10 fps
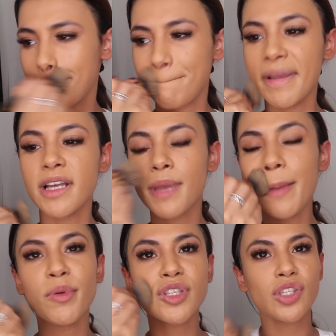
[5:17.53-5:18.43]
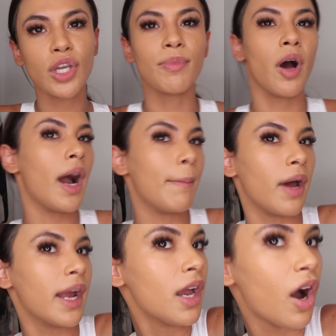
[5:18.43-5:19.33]
because people assume that I'm
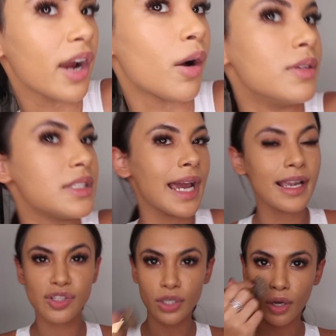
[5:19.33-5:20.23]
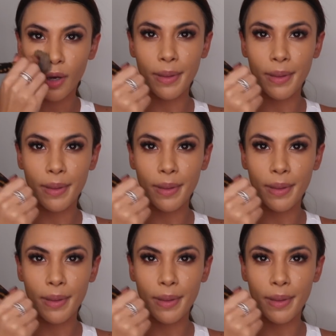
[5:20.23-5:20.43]
like, I go on dates a lot.